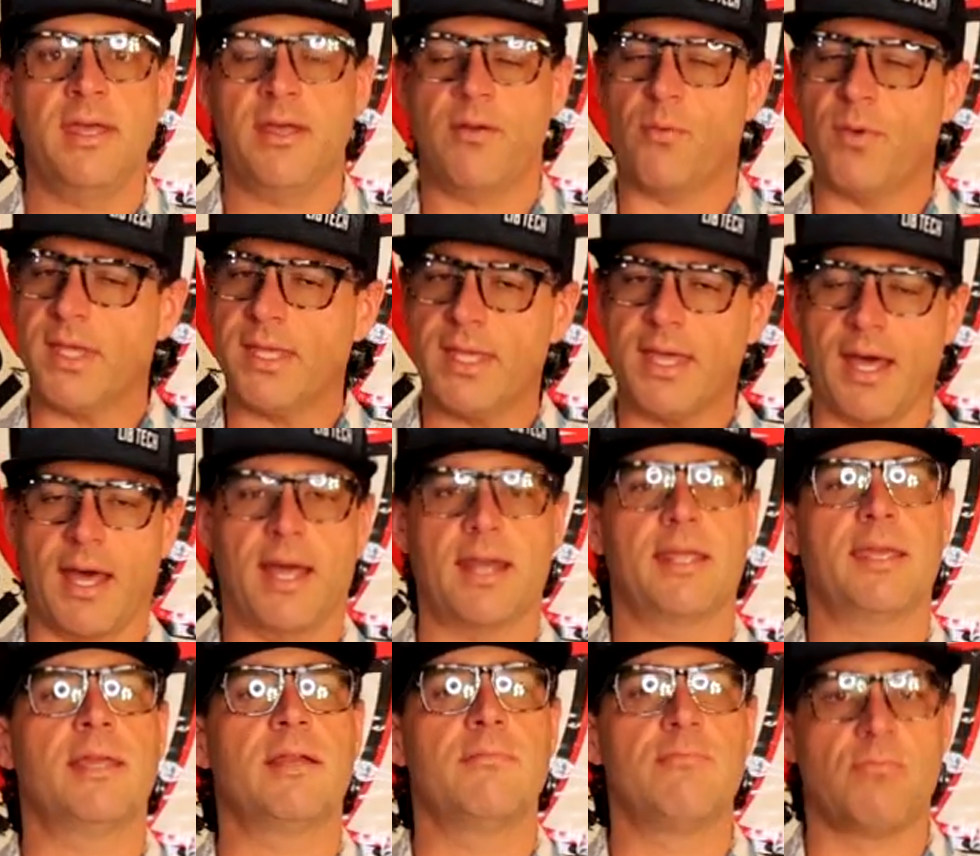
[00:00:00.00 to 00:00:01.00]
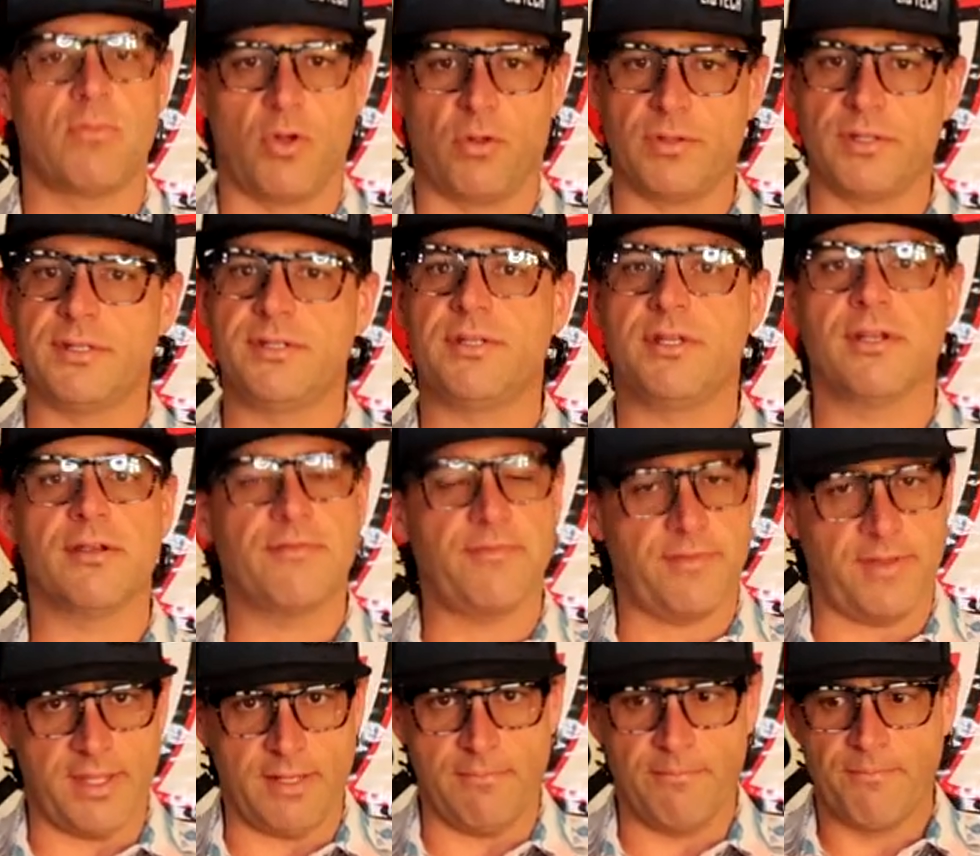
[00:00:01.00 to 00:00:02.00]
we got to get them molded to your
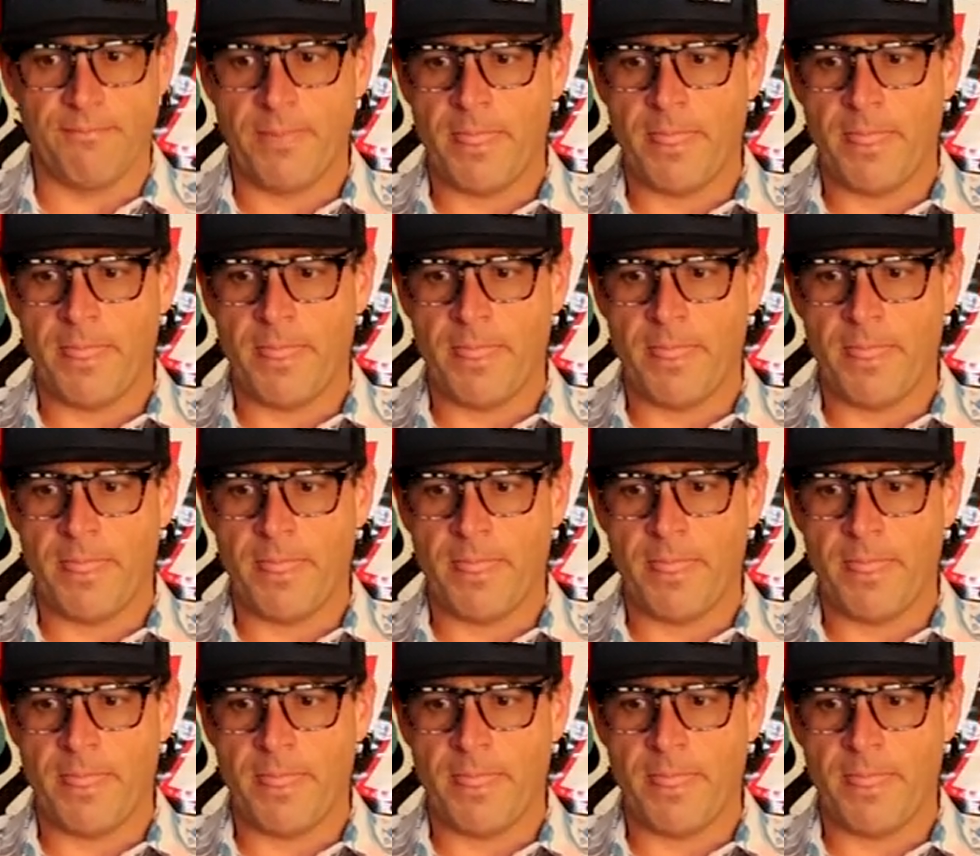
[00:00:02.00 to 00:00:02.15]
feet.